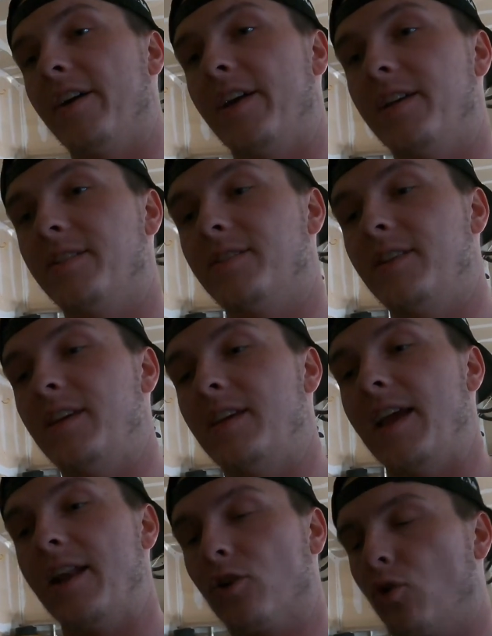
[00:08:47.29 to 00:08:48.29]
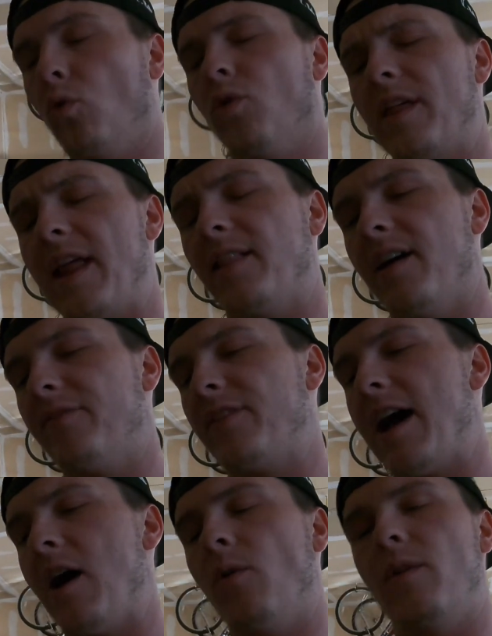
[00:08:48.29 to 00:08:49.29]
is the intercooler that I left
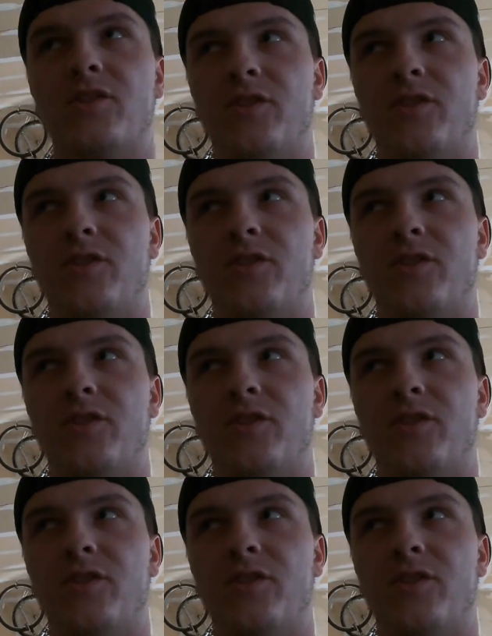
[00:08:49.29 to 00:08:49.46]
out.